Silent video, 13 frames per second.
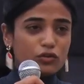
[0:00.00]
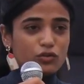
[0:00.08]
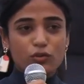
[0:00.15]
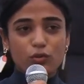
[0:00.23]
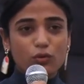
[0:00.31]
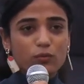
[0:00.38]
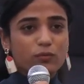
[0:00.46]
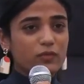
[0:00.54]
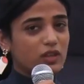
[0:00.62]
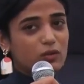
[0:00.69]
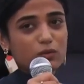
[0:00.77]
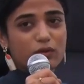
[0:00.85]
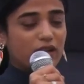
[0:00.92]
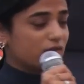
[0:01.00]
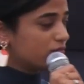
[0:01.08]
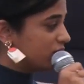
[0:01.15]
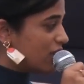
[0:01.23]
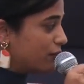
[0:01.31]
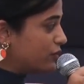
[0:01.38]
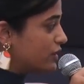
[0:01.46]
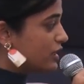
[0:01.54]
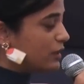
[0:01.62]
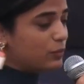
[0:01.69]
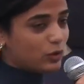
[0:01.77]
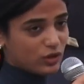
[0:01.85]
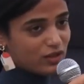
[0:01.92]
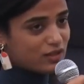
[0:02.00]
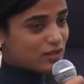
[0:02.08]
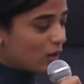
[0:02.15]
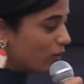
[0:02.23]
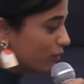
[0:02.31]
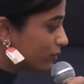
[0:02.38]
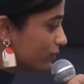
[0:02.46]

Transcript: room, you can definitely pull this off.